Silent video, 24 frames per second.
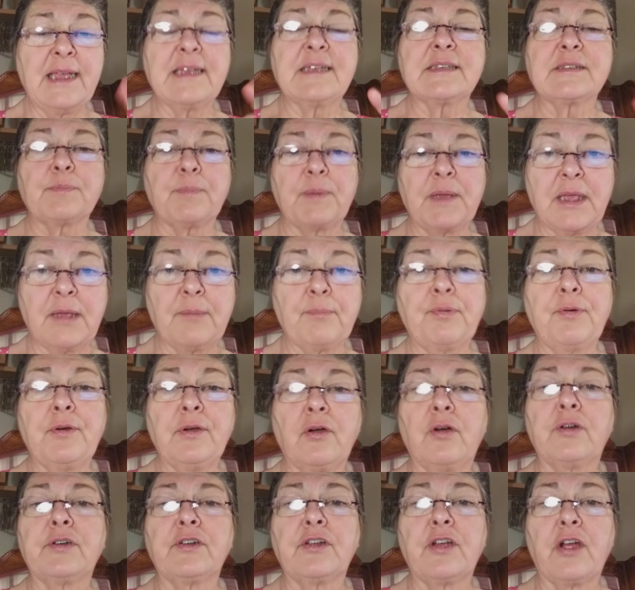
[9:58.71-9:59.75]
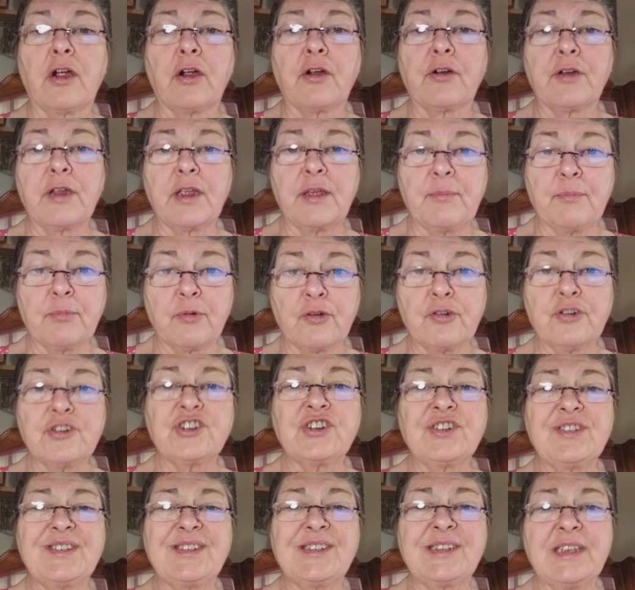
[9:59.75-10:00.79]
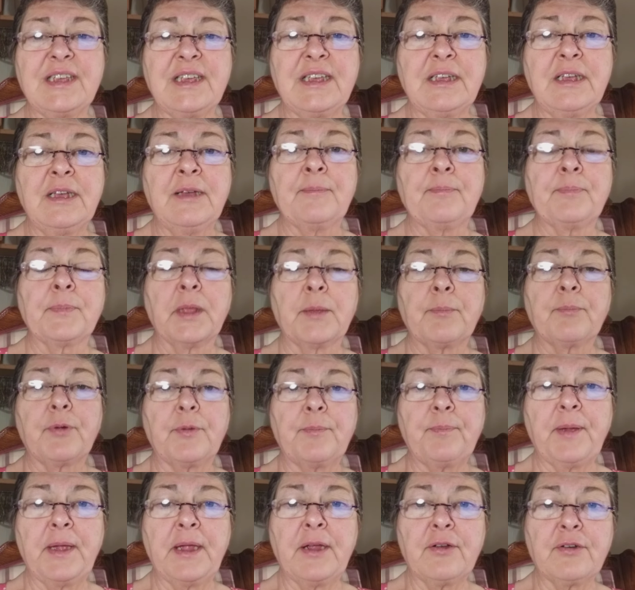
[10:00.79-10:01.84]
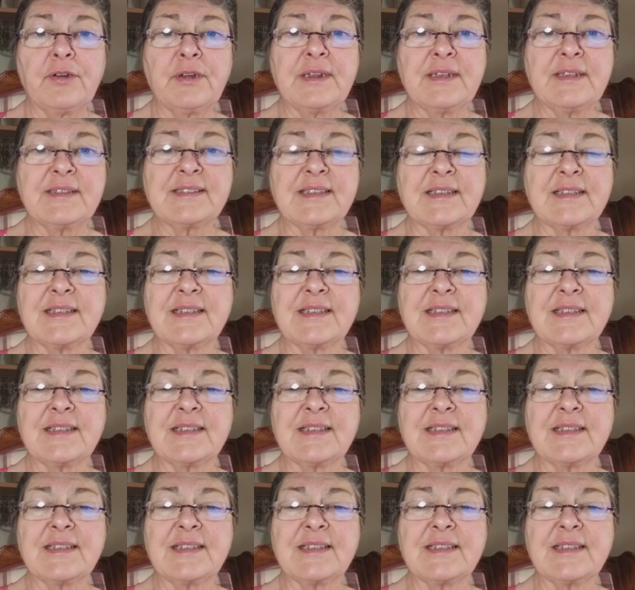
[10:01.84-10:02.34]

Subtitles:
is being put on our emergency preparedness and